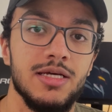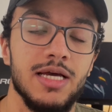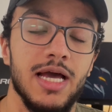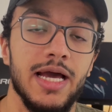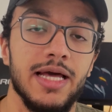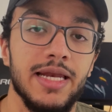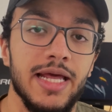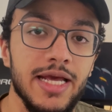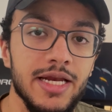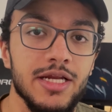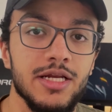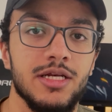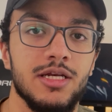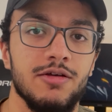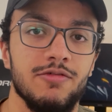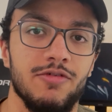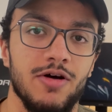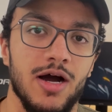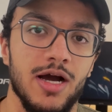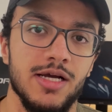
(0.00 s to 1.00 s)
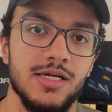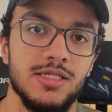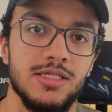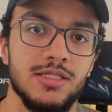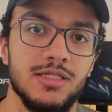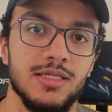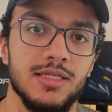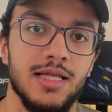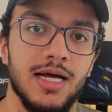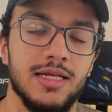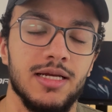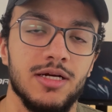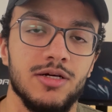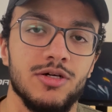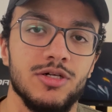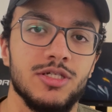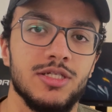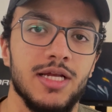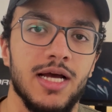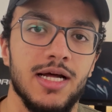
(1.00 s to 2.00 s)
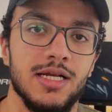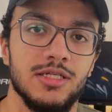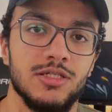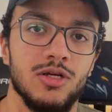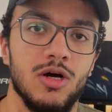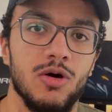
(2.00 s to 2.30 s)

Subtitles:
an aided device that understands,